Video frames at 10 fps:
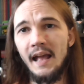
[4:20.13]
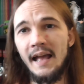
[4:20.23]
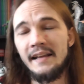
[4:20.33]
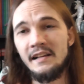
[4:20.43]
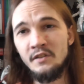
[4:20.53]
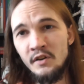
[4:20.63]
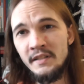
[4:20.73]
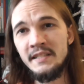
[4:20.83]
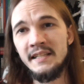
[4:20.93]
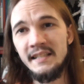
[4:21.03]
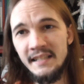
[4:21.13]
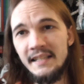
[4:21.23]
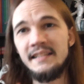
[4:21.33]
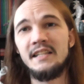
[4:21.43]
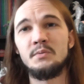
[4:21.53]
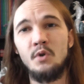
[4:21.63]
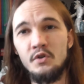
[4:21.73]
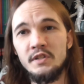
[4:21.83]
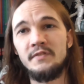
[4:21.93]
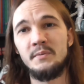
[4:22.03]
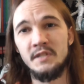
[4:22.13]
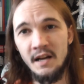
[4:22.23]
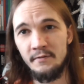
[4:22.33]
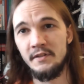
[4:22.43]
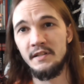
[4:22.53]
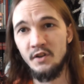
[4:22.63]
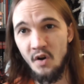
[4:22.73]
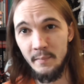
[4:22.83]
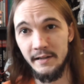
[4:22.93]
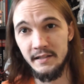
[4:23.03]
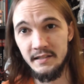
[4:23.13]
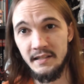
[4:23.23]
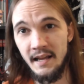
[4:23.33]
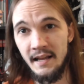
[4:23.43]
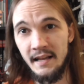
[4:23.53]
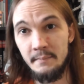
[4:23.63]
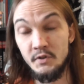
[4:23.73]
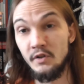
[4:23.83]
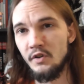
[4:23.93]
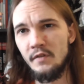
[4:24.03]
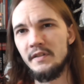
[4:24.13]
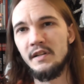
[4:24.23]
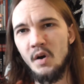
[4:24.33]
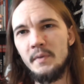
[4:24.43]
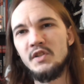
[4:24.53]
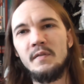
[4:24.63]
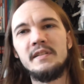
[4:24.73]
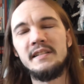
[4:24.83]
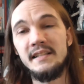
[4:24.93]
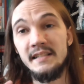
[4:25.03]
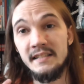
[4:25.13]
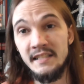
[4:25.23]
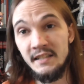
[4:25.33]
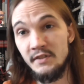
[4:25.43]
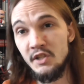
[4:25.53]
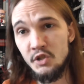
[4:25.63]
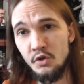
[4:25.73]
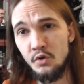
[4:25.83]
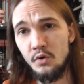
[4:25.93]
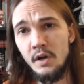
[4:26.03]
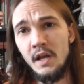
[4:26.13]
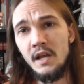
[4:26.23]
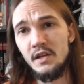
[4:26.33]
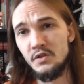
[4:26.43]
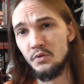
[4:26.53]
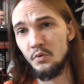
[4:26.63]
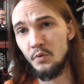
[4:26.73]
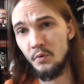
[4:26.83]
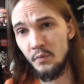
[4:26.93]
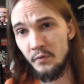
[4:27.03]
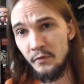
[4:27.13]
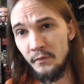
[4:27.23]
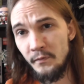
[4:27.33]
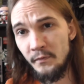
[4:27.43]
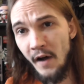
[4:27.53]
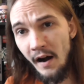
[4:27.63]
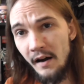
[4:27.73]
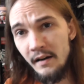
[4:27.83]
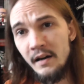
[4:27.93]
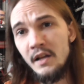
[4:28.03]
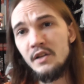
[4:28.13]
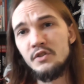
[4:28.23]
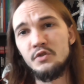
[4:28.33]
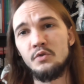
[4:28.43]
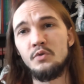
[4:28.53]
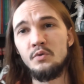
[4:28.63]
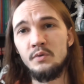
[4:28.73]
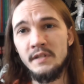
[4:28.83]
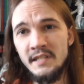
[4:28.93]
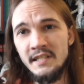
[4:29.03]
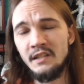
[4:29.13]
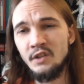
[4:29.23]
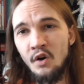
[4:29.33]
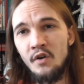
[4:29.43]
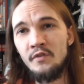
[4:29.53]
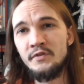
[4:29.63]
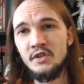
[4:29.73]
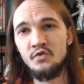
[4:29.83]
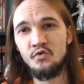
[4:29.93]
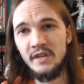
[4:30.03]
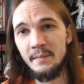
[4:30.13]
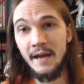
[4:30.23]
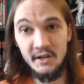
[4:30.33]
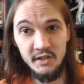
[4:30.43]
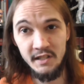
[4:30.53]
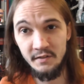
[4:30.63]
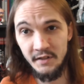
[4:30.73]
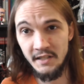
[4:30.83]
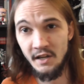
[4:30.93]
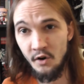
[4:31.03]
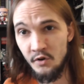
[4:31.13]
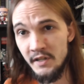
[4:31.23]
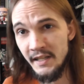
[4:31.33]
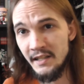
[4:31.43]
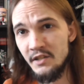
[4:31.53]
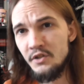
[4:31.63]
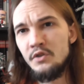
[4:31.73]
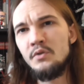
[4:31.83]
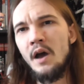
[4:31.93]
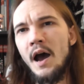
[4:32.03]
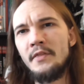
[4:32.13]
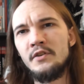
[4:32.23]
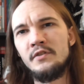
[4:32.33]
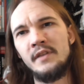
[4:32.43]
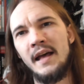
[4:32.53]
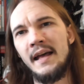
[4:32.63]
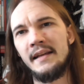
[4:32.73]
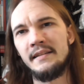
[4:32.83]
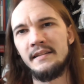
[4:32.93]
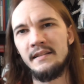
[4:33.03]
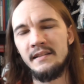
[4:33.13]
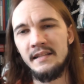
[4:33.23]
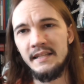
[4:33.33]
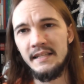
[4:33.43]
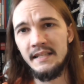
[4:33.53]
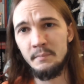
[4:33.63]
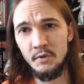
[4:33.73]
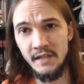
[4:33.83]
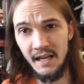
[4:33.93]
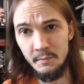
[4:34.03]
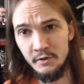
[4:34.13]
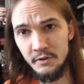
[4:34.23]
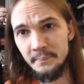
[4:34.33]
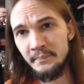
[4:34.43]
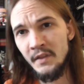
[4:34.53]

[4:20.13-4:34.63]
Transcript: And a lot of these kind of key things were all stuff that was covered in the comics, um, sorry not covered in the comics, covered in the T V show so far. So this is a lot of just reimagining of things I already kind of knew, other than the Mutanimals,